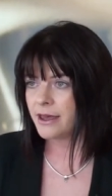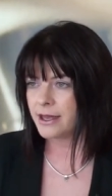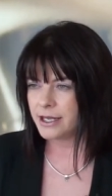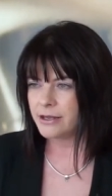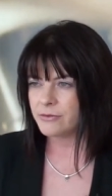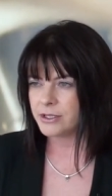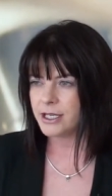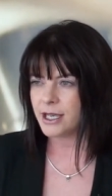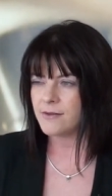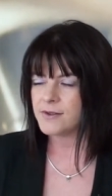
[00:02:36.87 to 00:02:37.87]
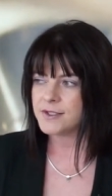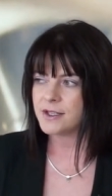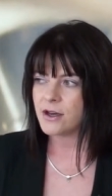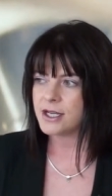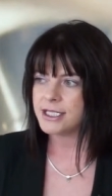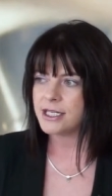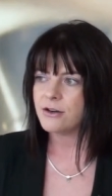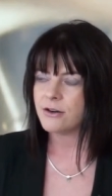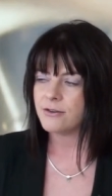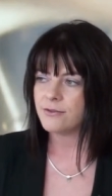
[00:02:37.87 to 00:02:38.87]
and he really gave us the
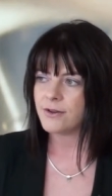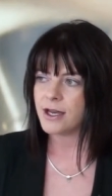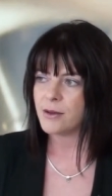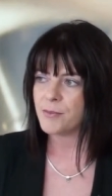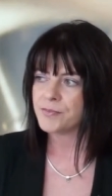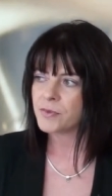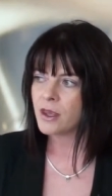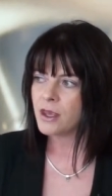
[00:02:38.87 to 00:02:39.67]
idea of, um,